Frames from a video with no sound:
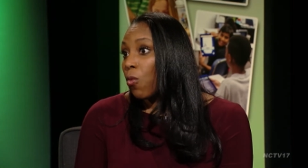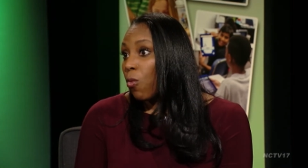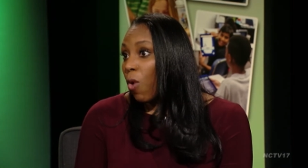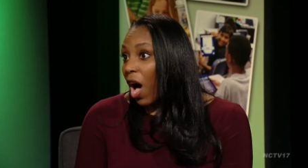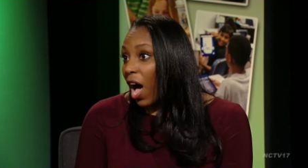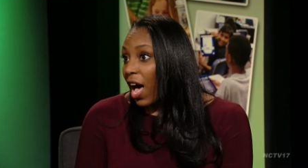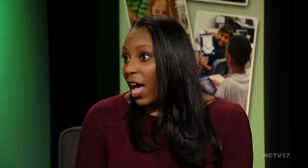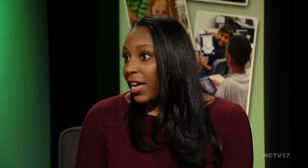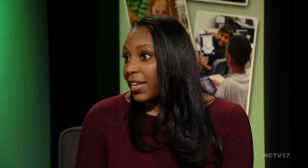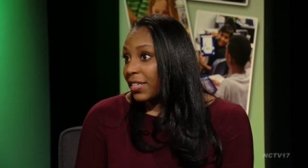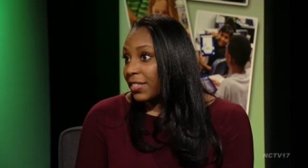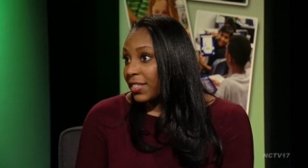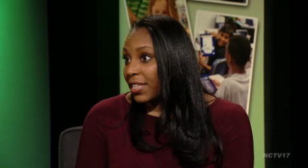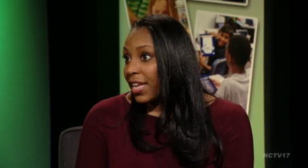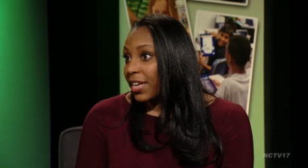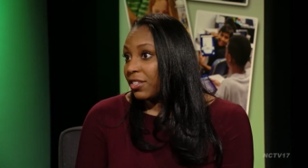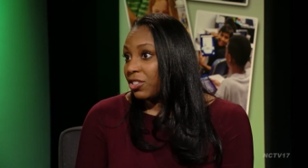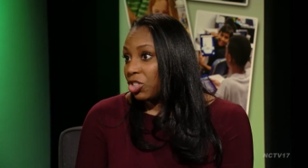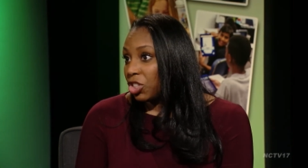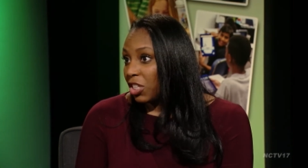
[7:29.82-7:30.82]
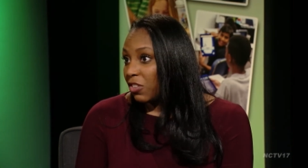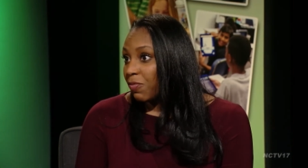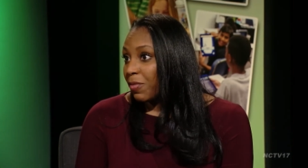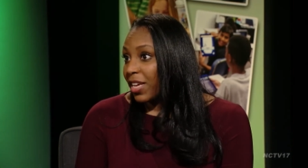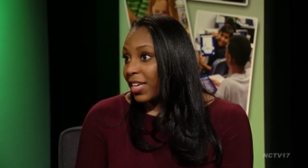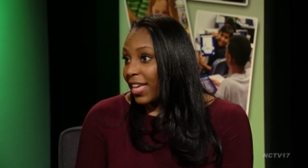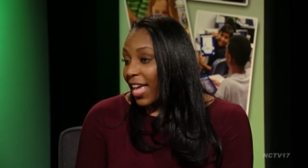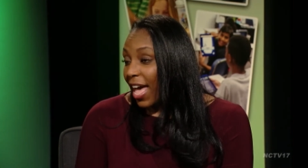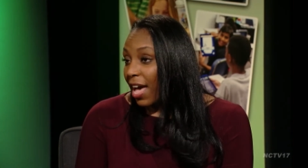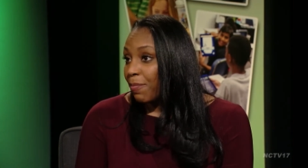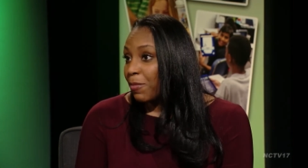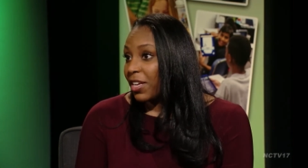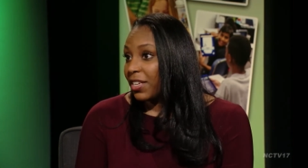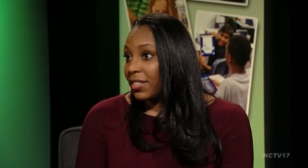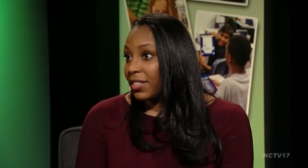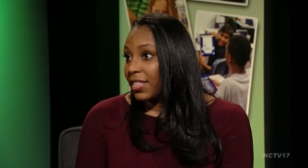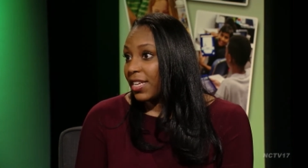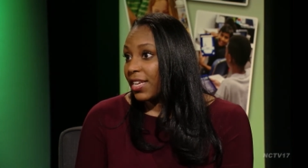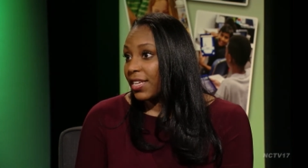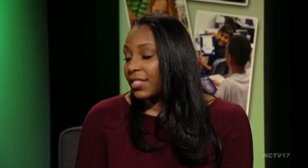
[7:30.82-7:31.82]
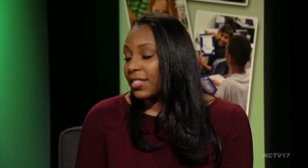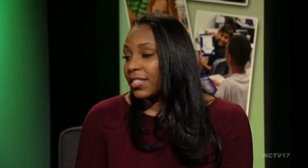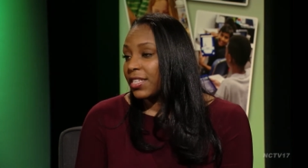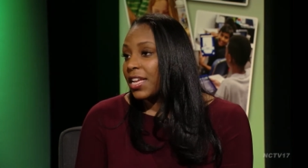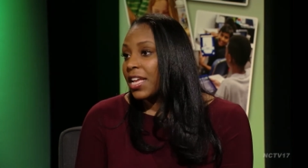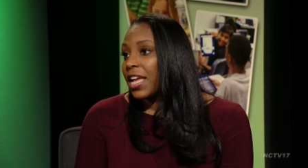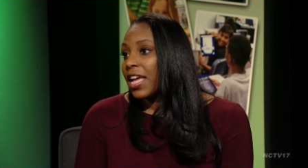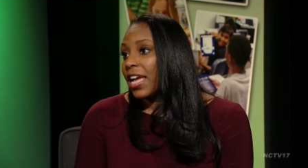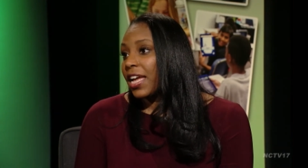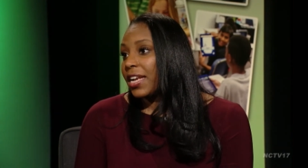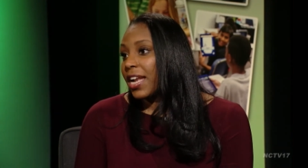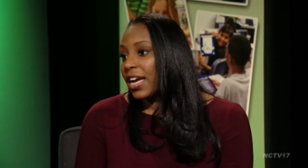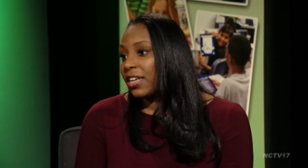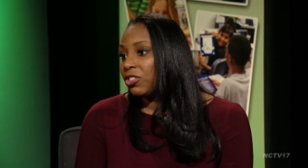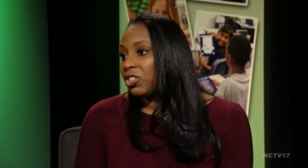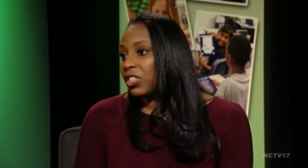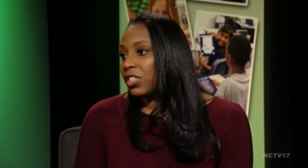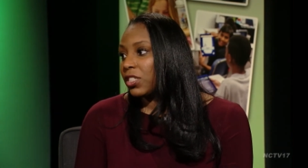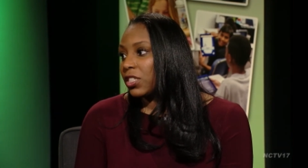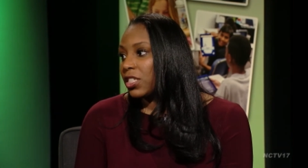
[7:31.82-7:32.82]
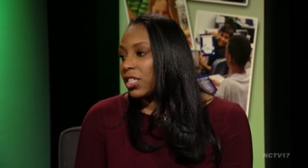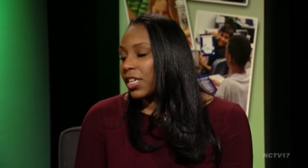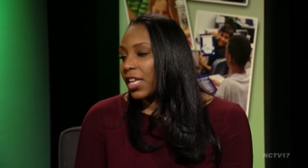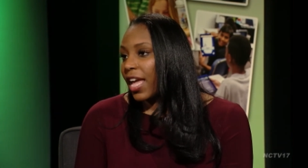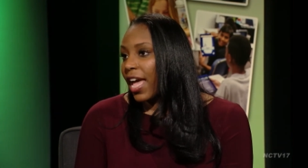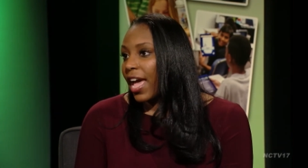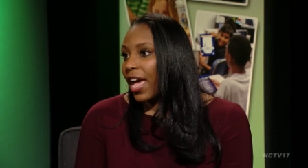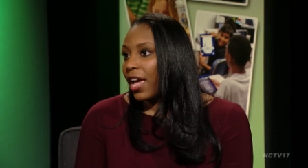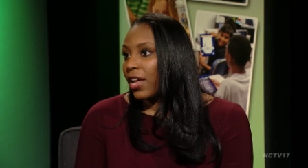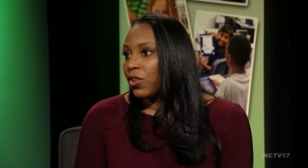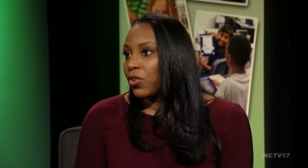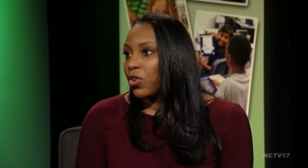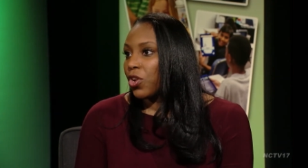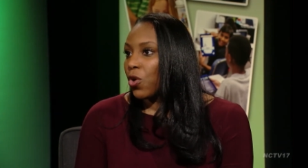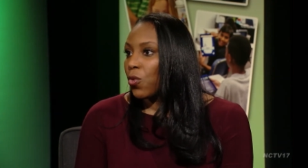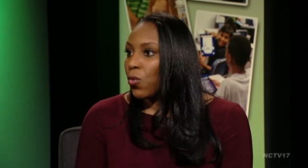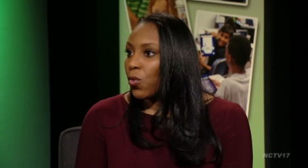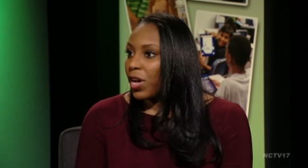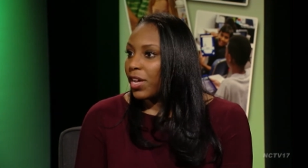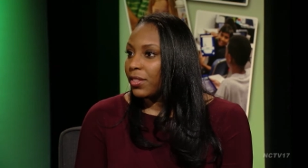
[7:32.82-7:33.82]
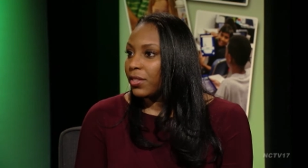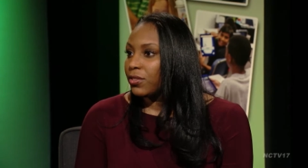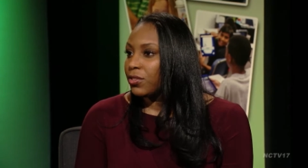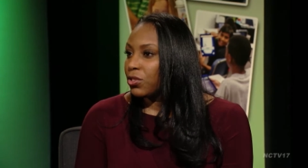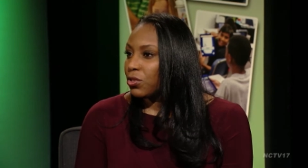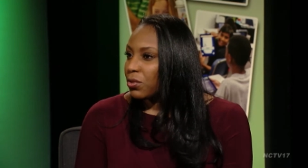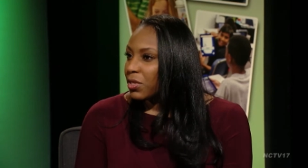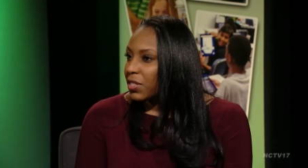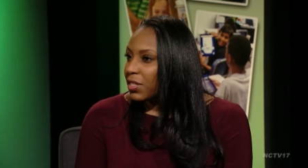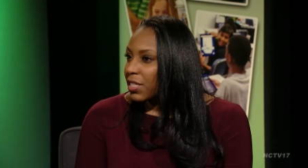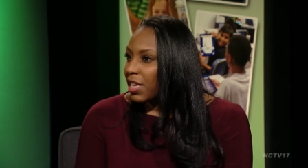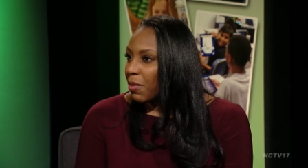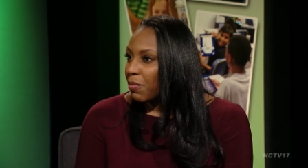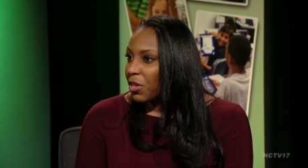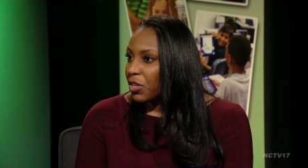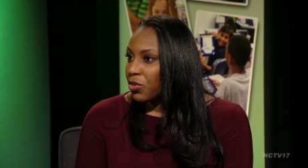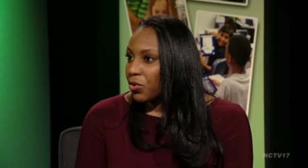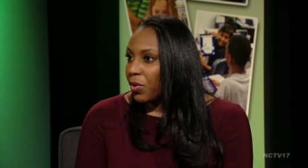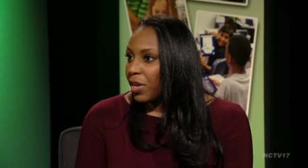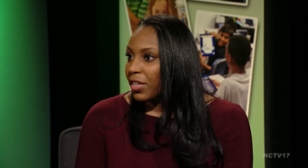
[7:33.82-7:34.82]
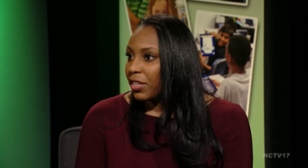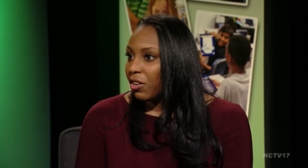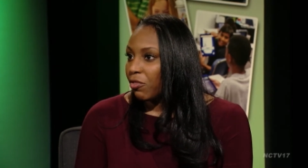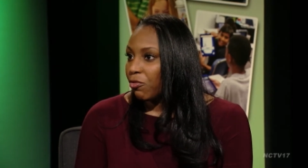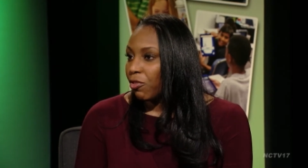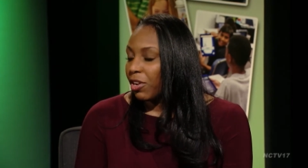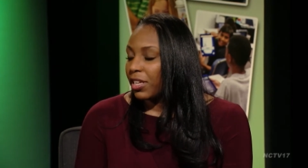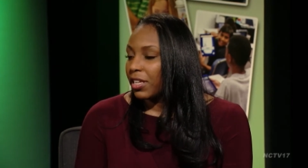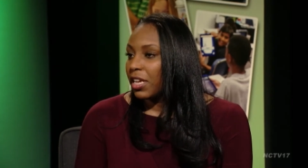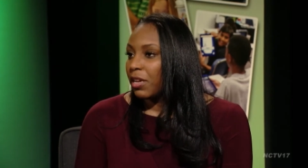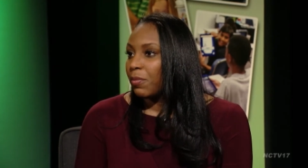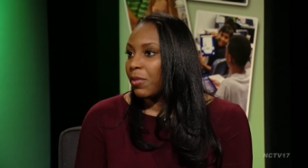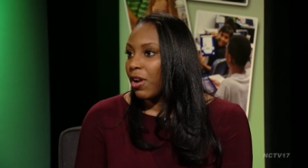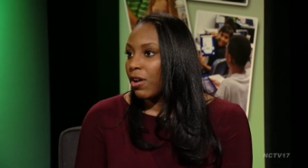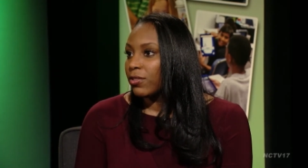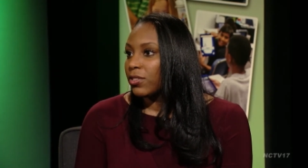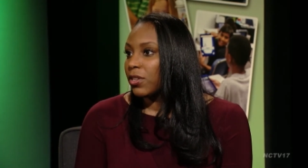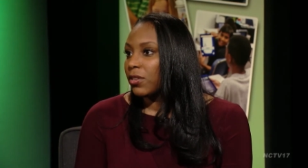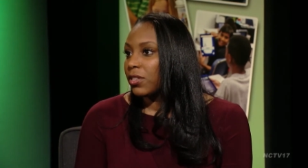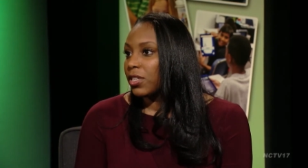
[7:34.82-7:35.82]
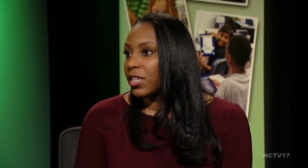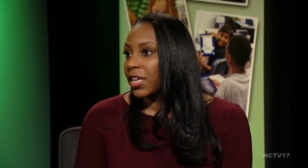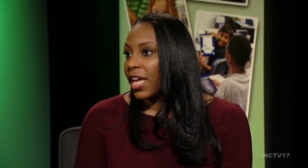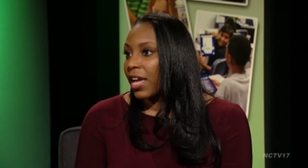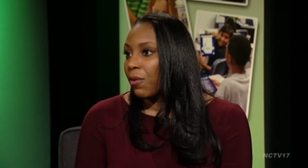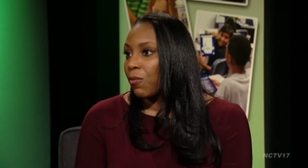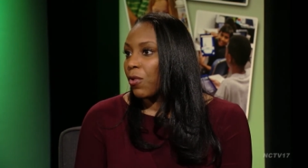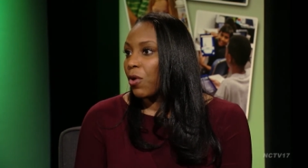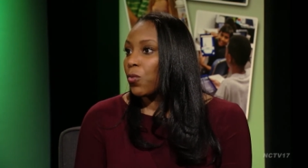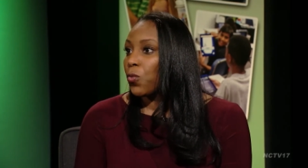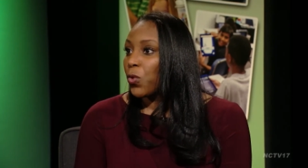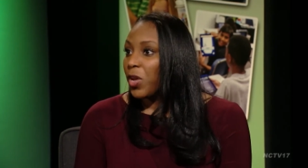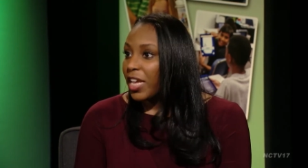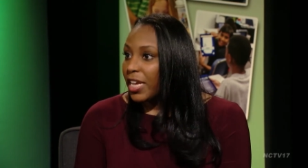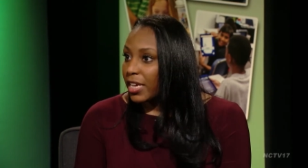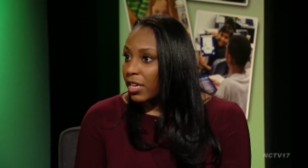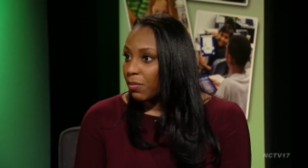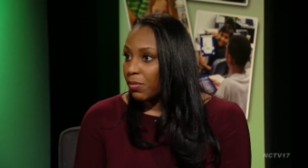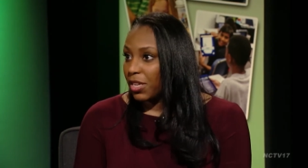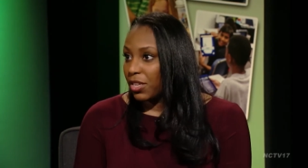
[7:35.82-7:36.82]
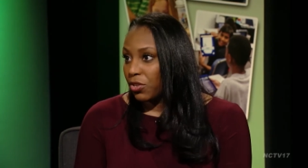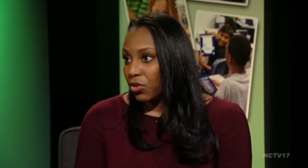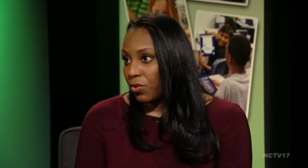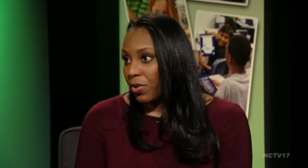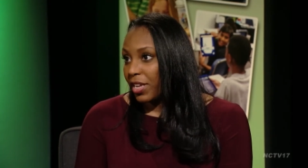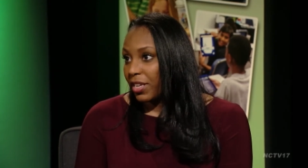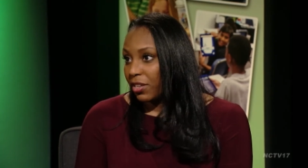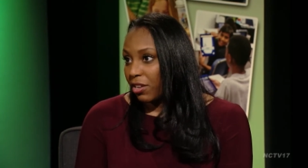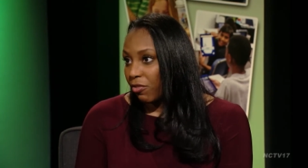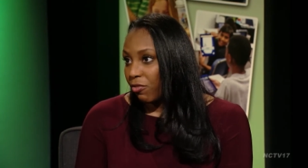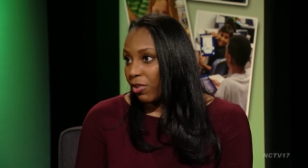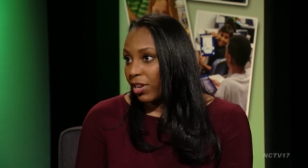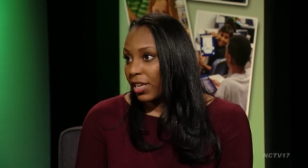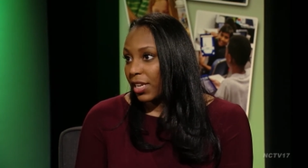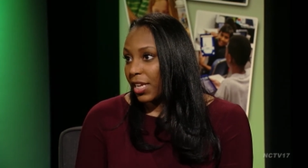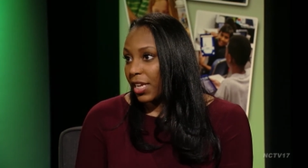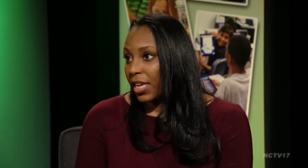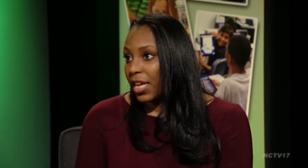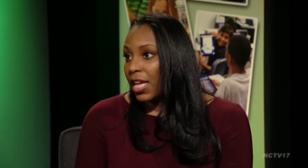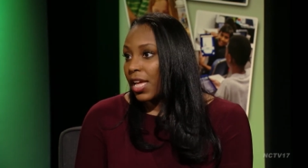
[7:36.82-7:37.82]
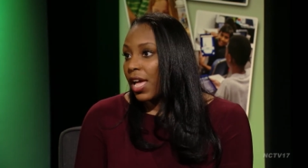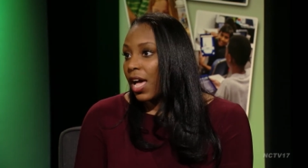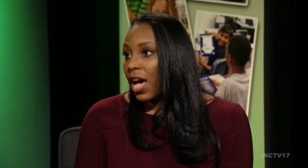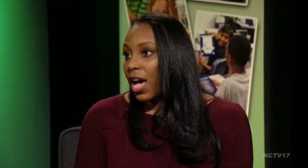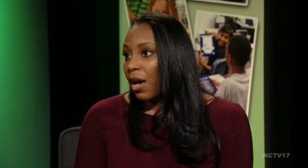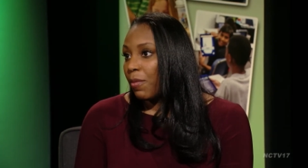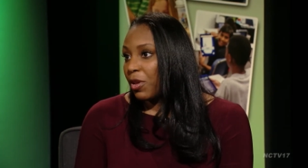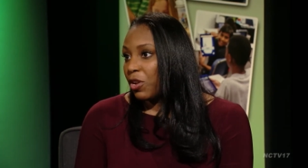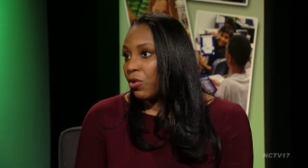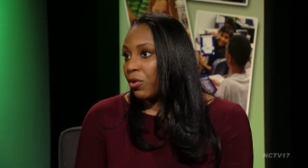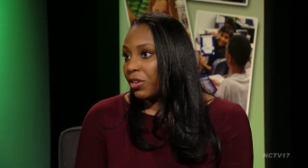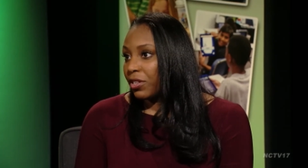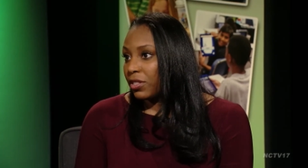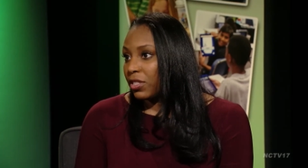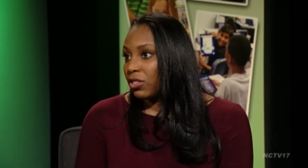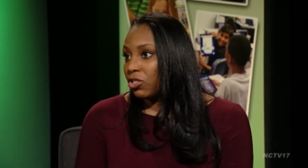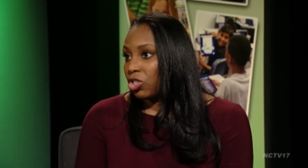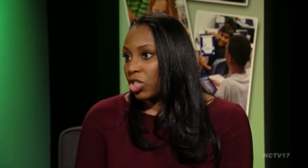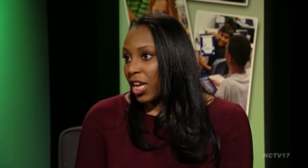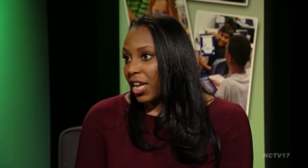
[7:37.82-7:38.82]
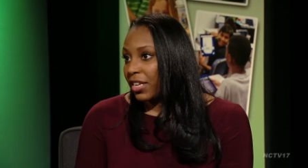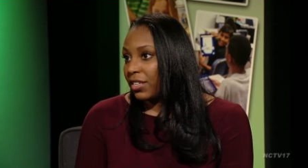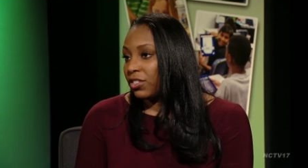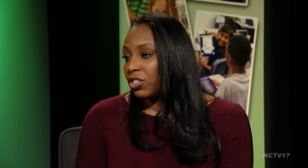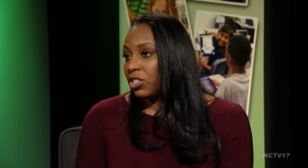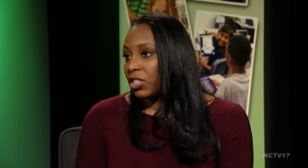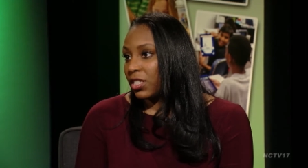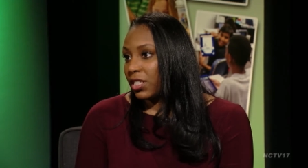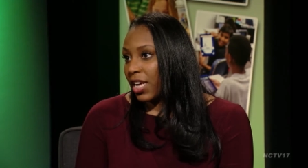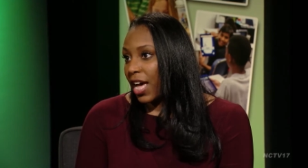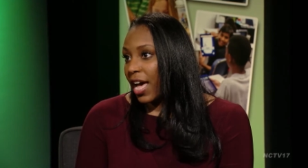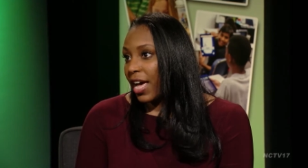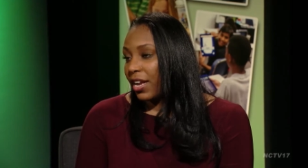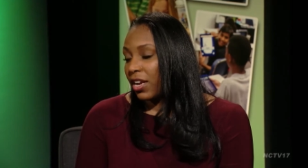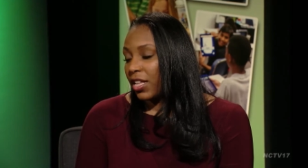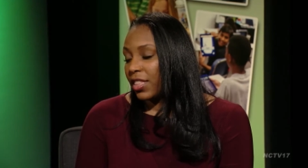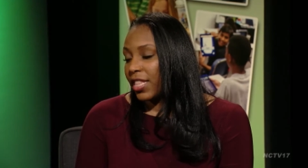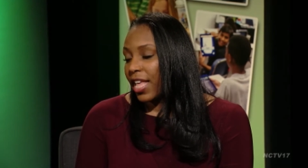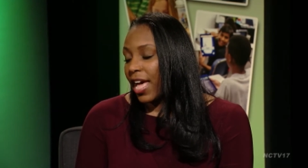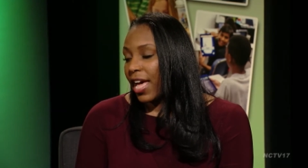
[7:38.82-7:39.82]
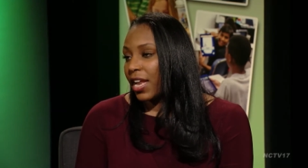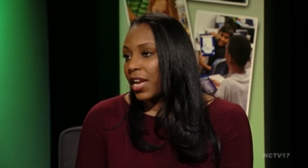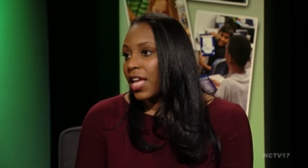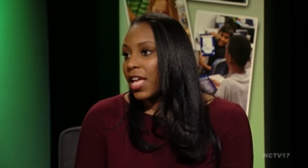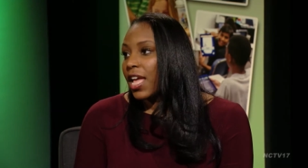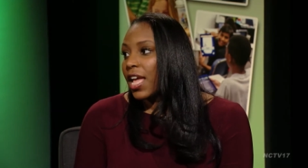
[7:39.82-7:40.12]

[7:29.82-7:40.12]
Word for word: why does that achievement gap exist, and not just look at you know what students can be doing differently, but also look at what we could be doing differently um, in order to change the tide on that.